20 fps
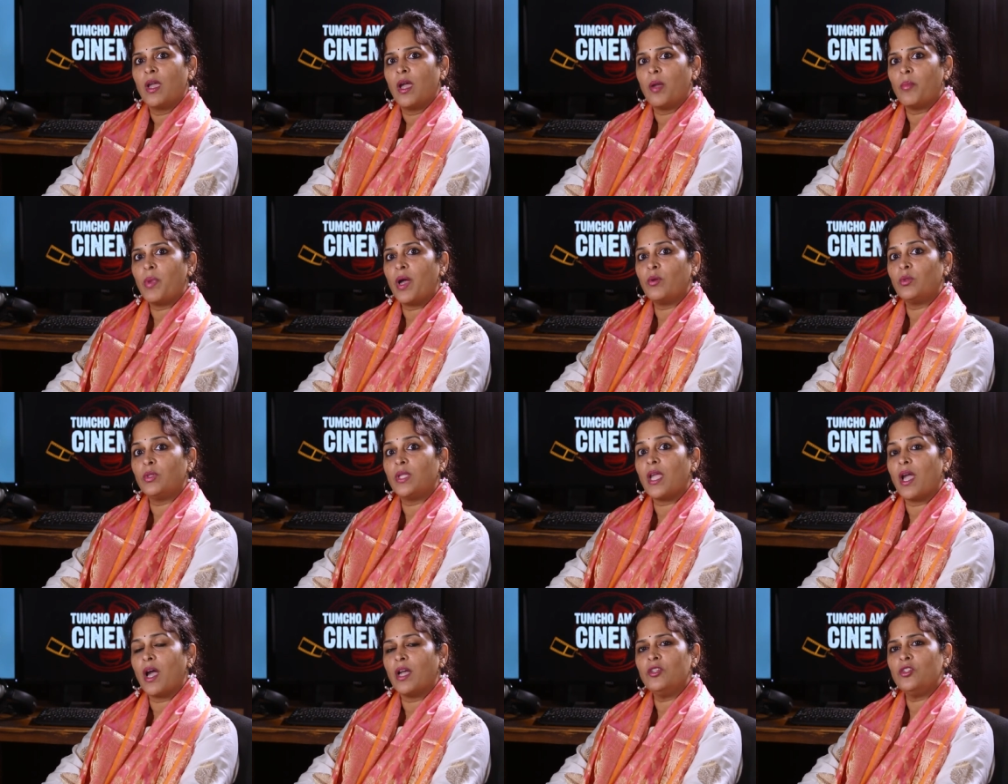about
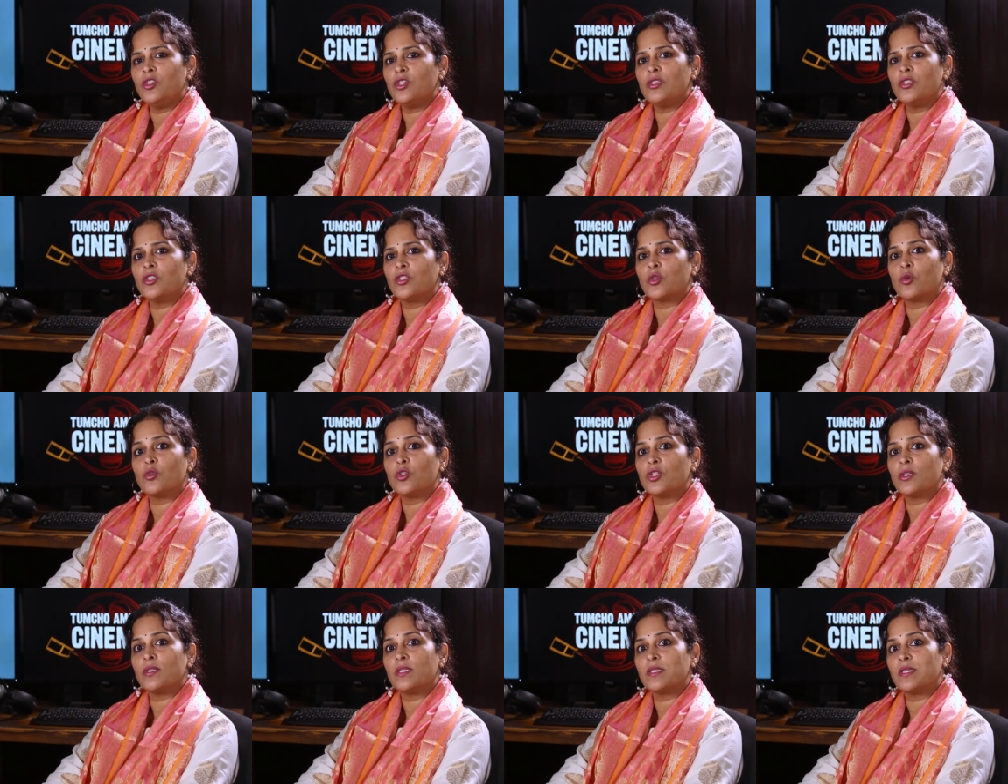the unjust
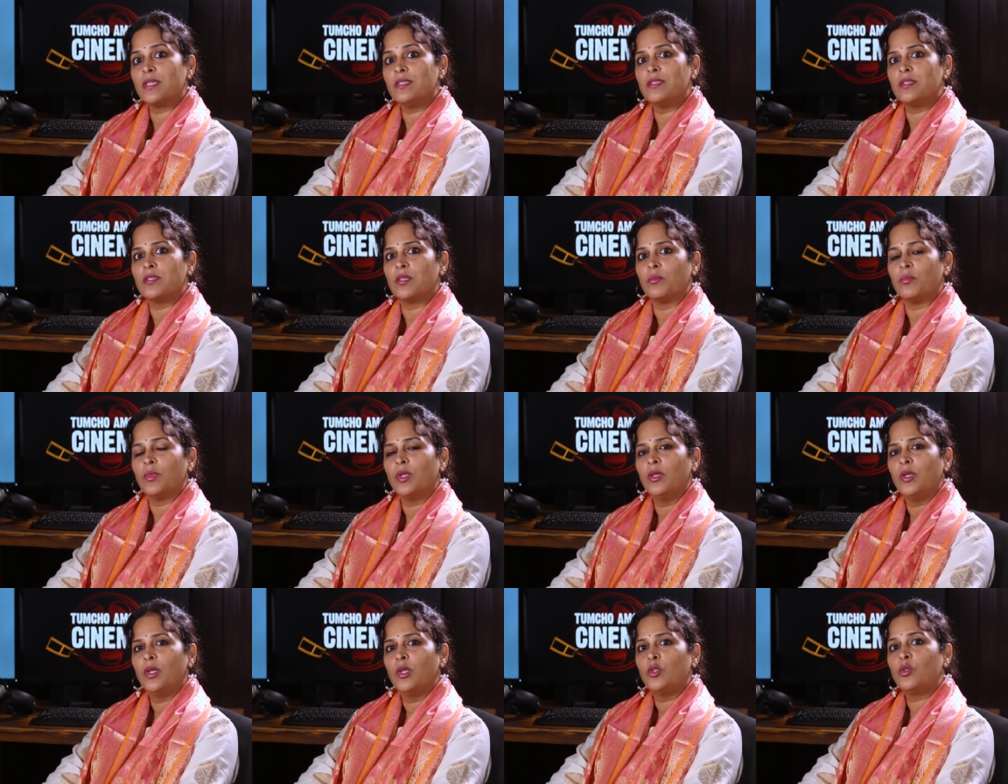social system
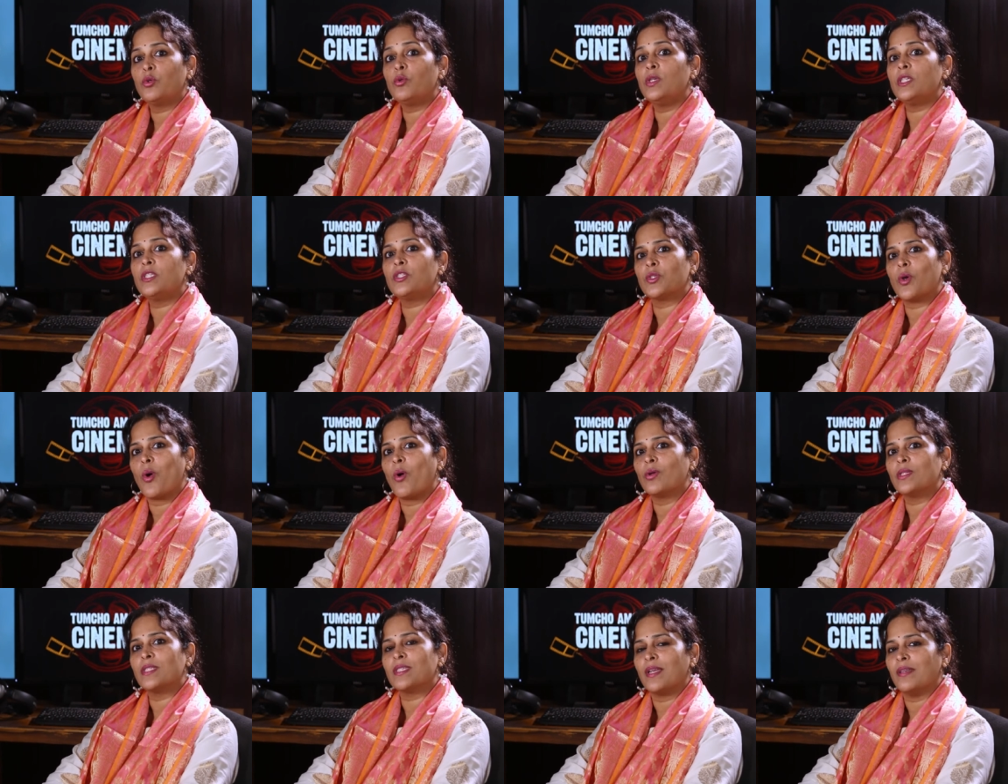through his
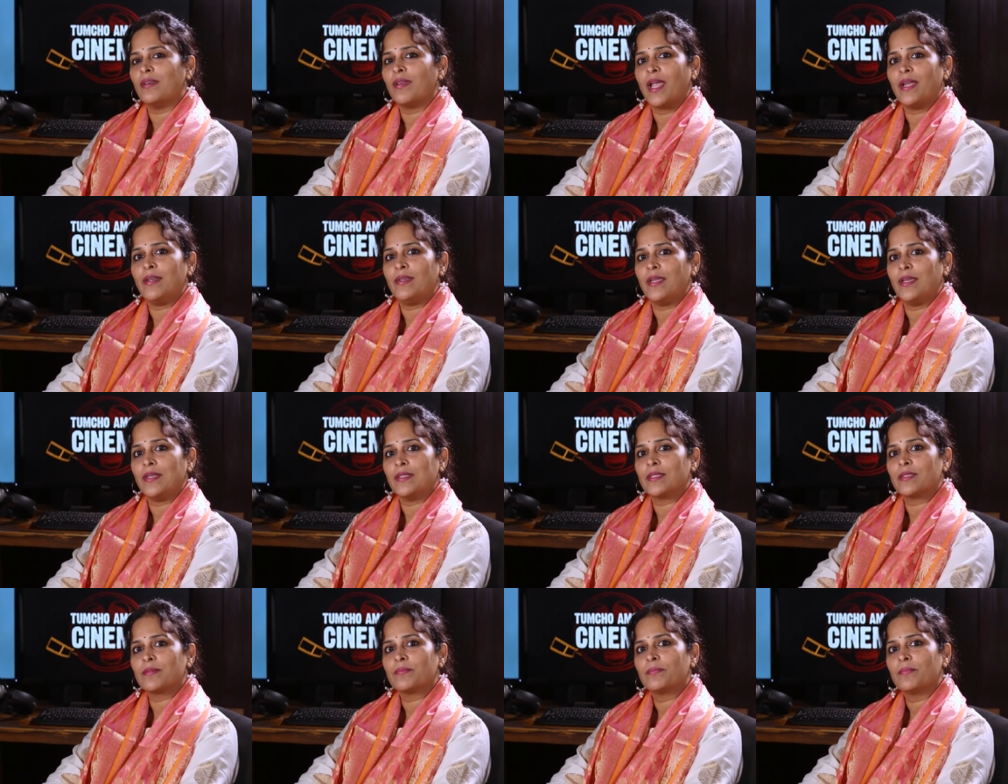songs and
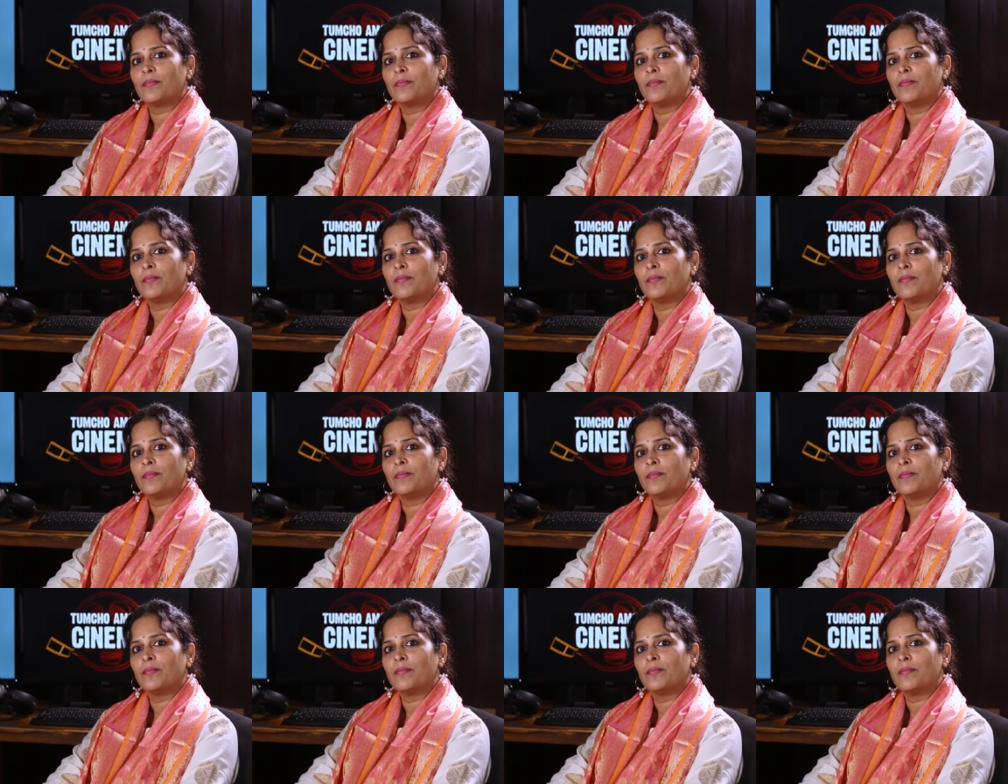writings.